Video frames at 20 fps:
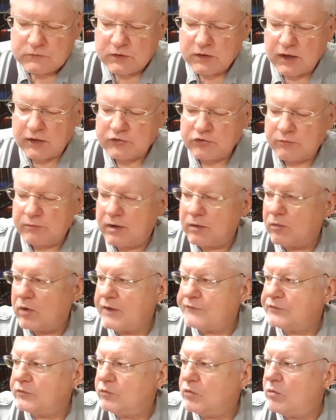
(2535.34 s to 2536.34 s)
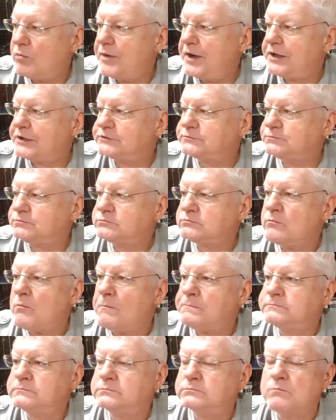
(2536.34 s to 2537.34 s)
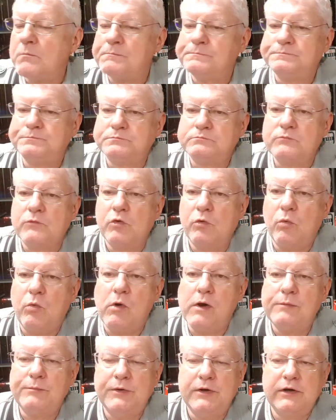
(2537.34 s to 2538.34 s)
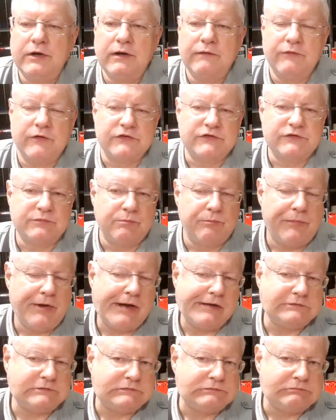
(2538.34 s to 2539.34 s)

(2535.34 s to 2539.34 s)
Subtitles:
I told my wife it won't make one bit of difference, but